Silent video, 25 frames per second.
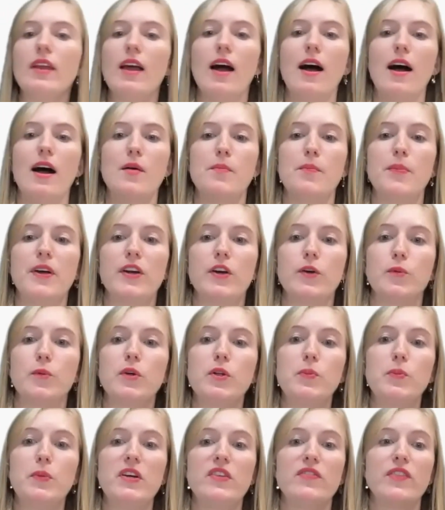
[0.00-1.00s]
But it
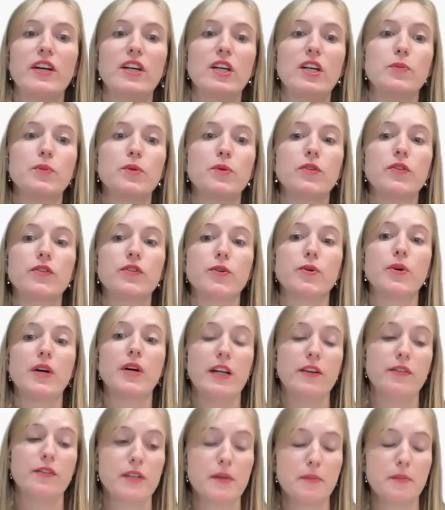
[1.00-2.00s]
will be available for
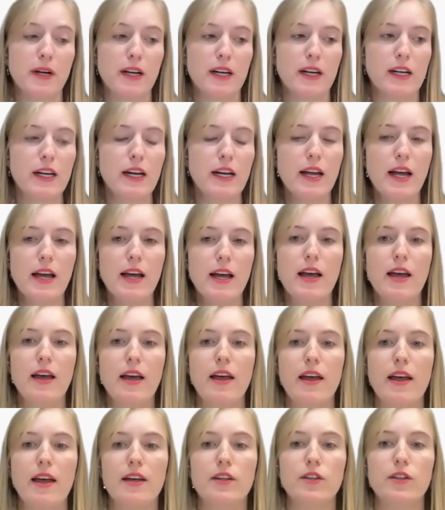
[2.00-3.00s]
everybody.
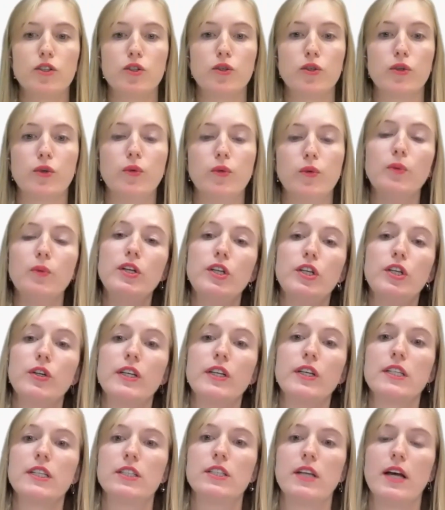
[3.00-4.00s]
And so what we're
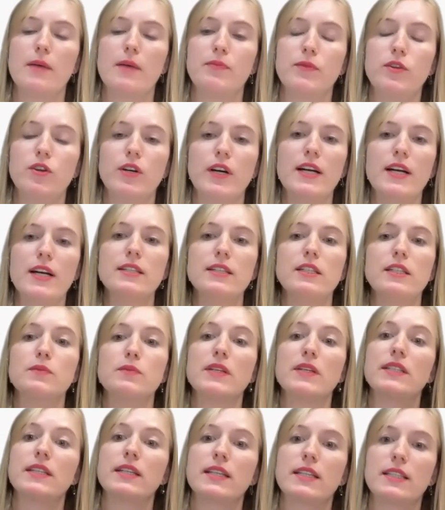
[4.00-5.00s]
doing is your
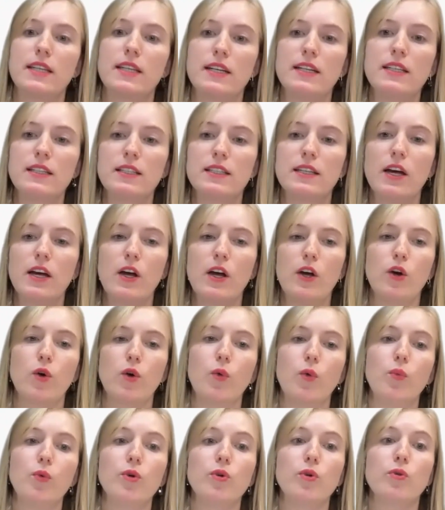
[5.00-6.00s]
customer success
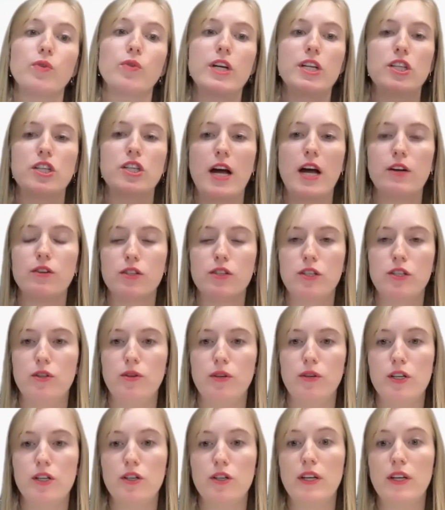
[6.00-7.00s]
will reach out to you
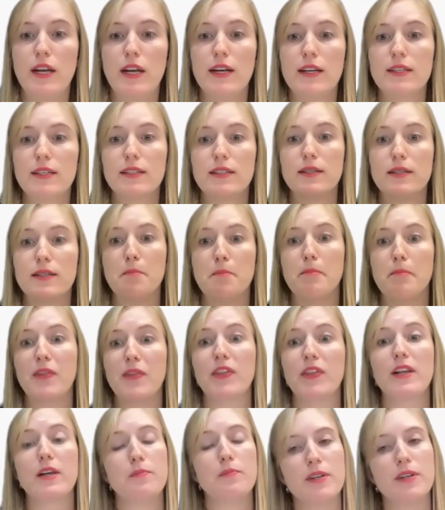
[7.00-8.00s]
in your next
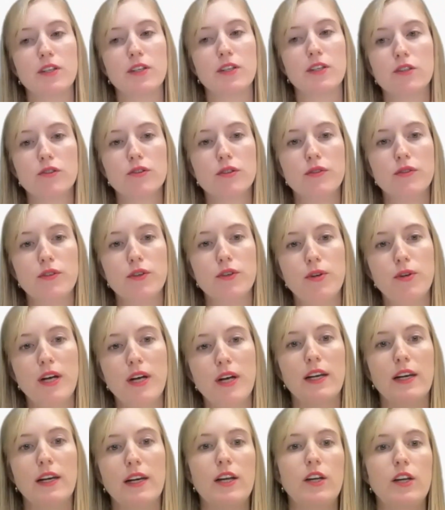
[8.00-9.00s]
monthly business review
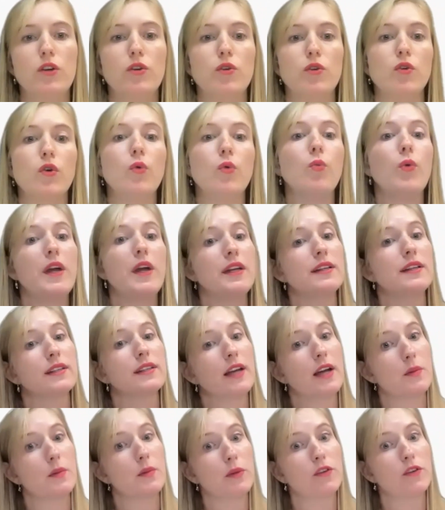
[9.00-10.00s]
and let you know when it's
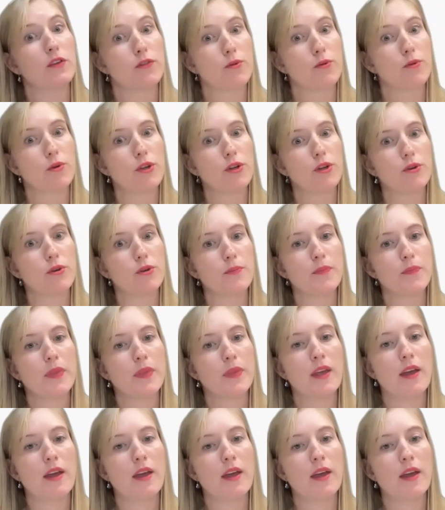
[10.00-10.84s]
coming for you.